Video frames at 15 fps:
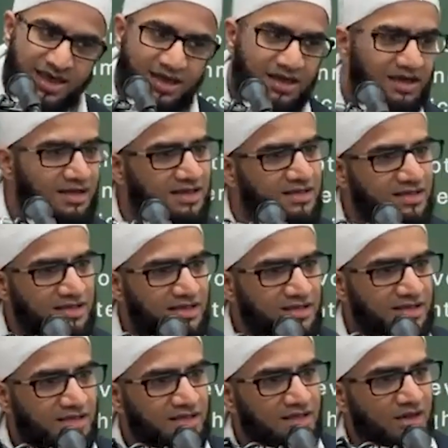link
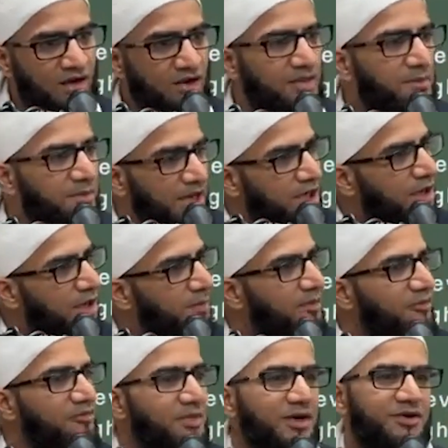on the
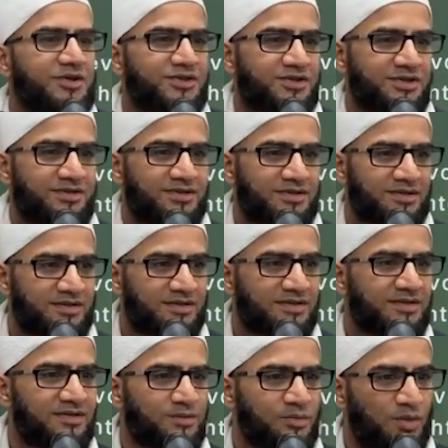breakup of marriage.
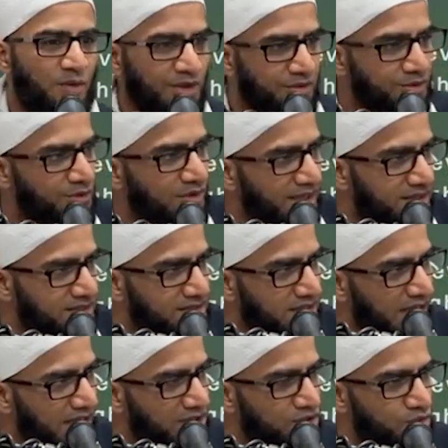We went through like
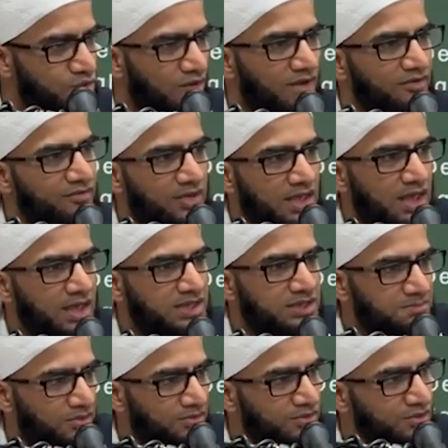10, 12
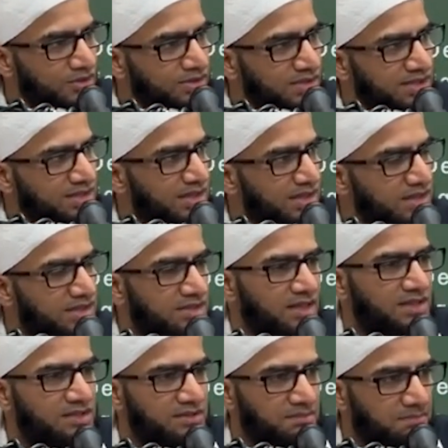spiritual
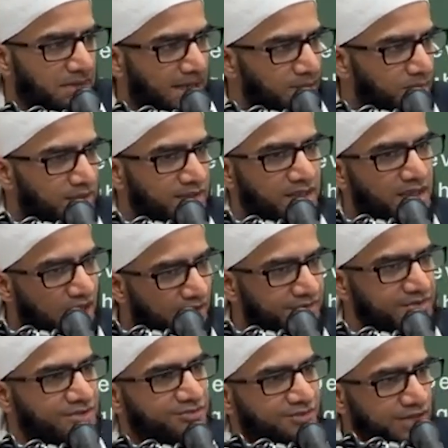diseases, blameworthy
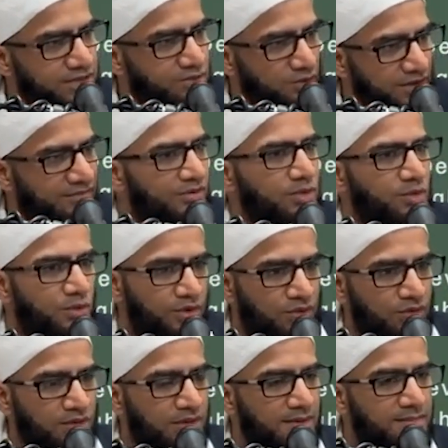character traits, whatever you want
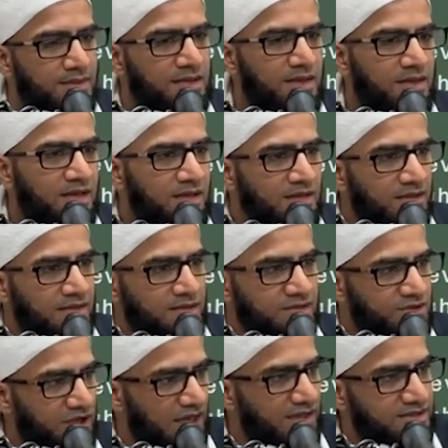to call them,
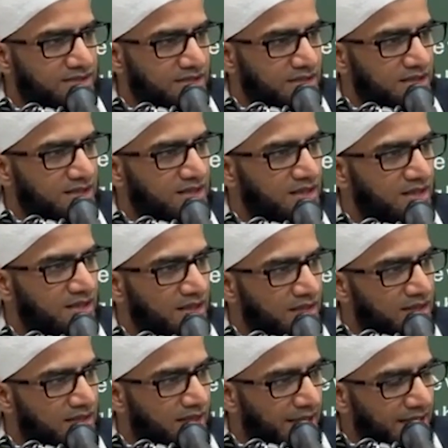jealousy,
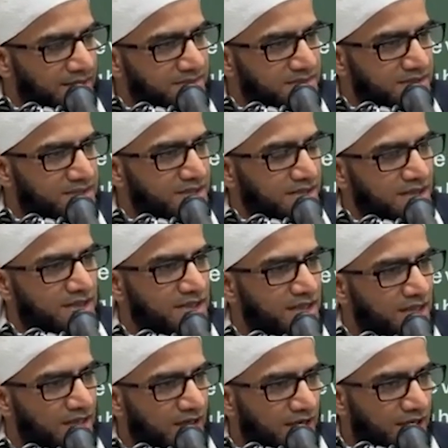enmity,
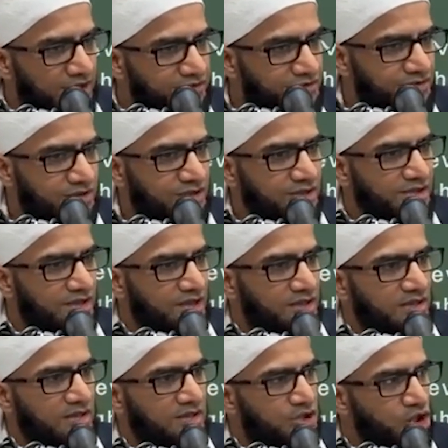hatred,
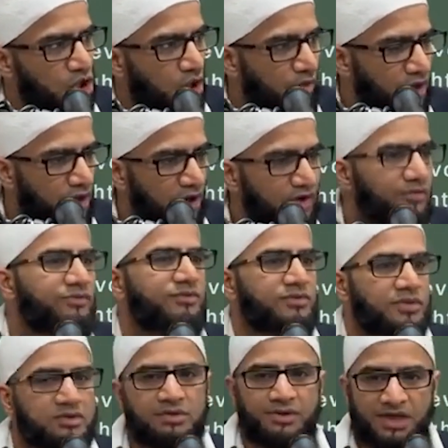showing off,
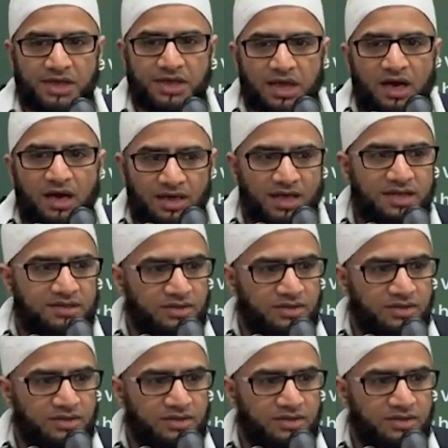riya,